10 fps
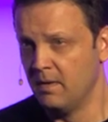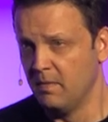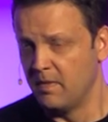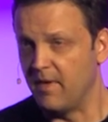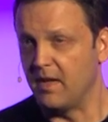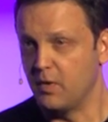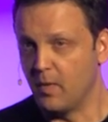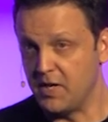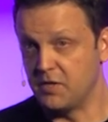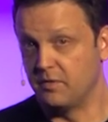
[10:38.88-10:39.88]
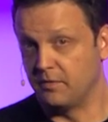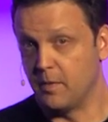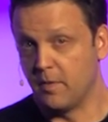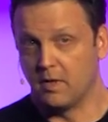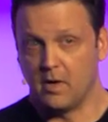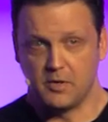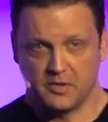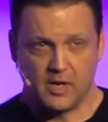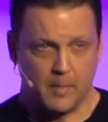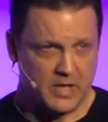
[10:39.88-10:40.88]
The valuations of some of the
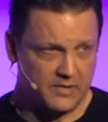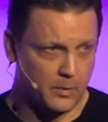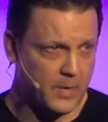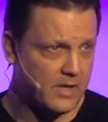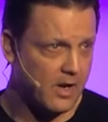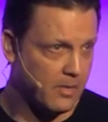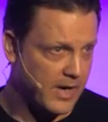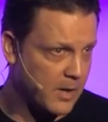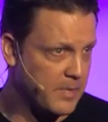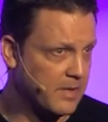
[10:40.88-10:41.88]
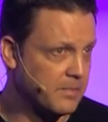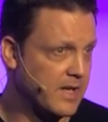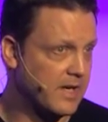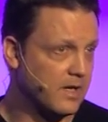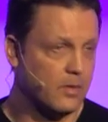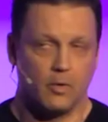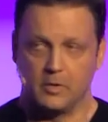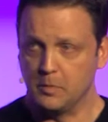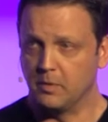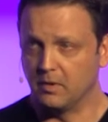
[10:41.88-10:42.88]
largest companies that we know, Airbnb or
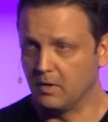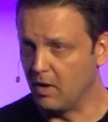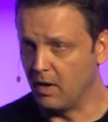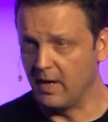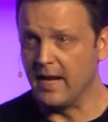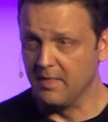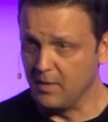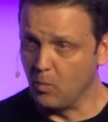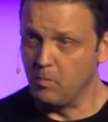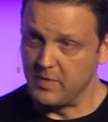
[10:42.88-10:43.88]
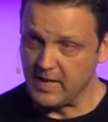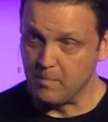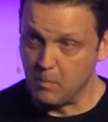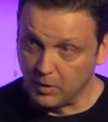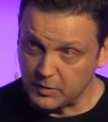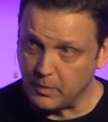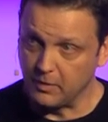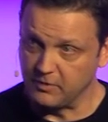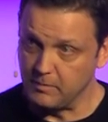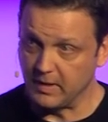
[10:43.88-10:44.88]
Uber, are in the, the
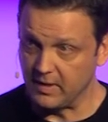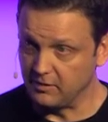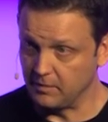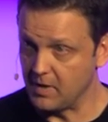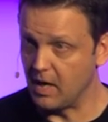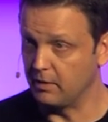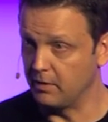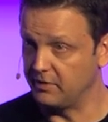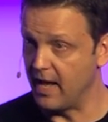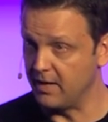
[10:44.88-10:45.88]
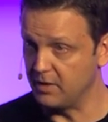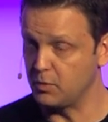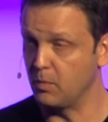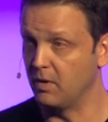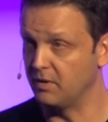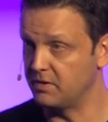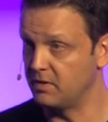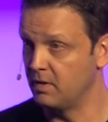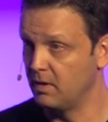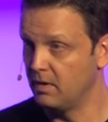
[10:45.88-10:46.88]
multiples of billions of dollars heading towards
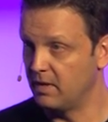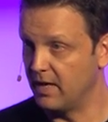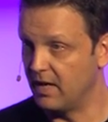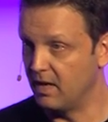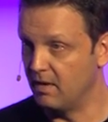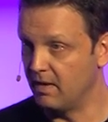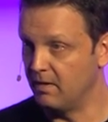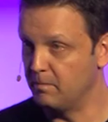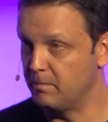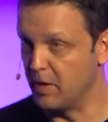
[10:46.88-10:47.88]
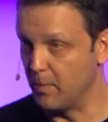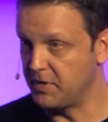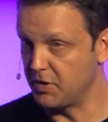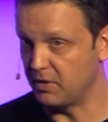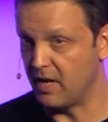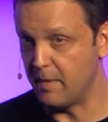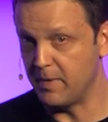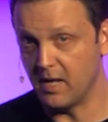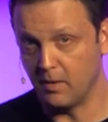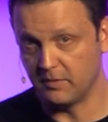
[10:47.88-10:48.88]
uh, uh, you know, potential I
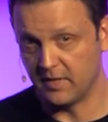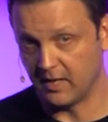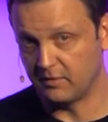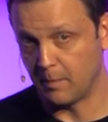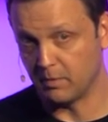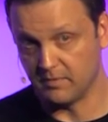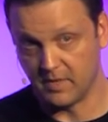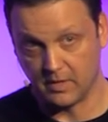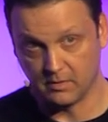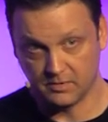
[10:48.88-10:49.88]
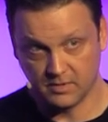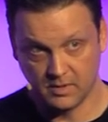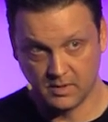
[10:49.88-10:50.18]
P Os in the next couple of years.